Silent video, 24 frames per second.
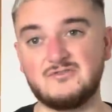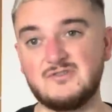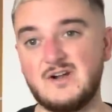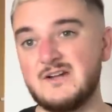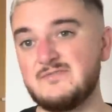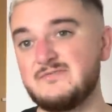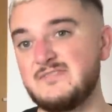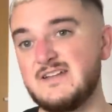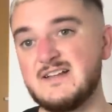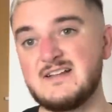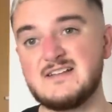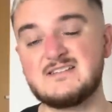
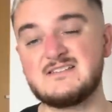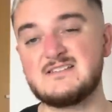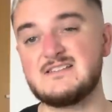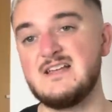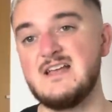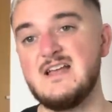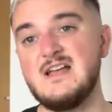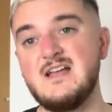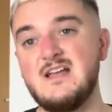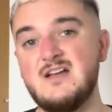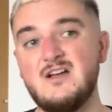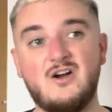
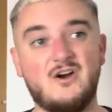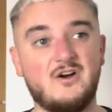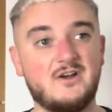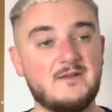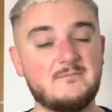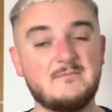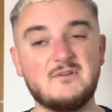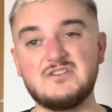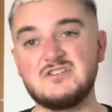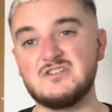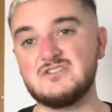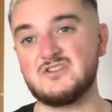graphics, on
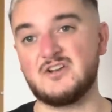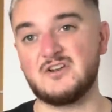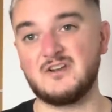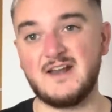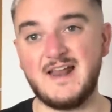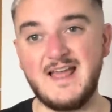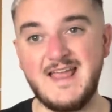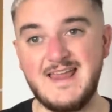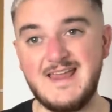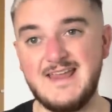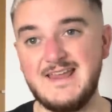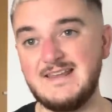images
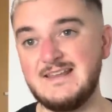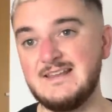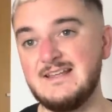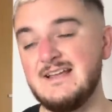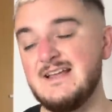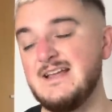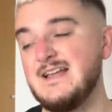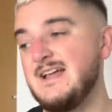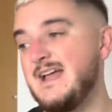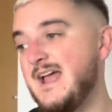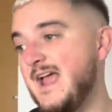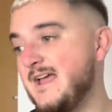
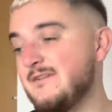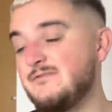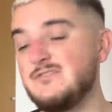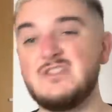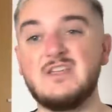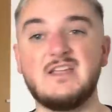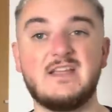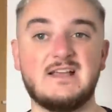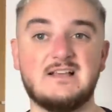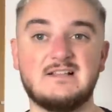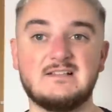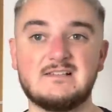online,
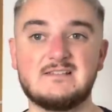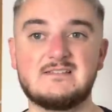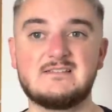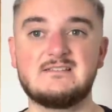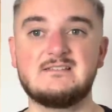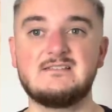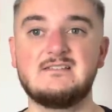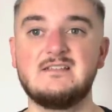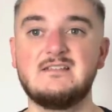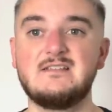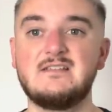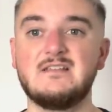everything
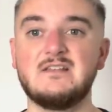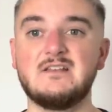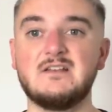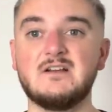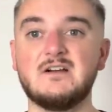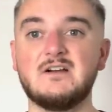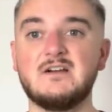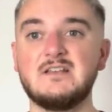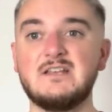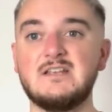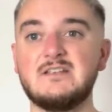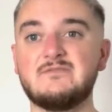else, you
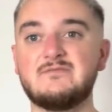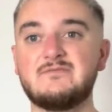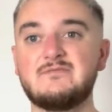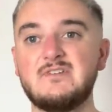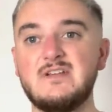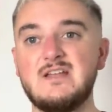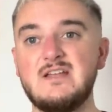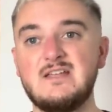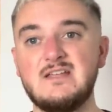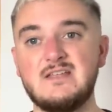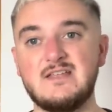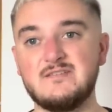know, and
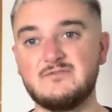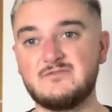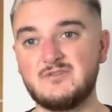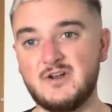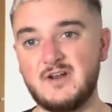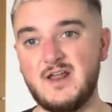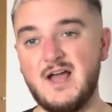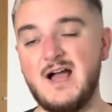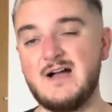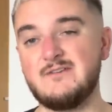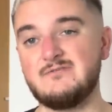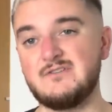you've got
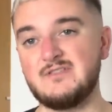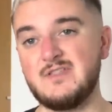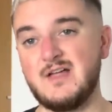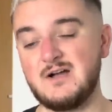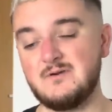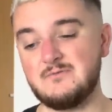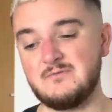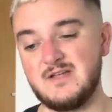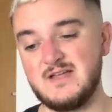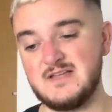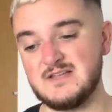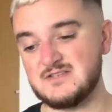to have it
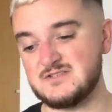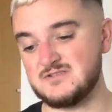that way.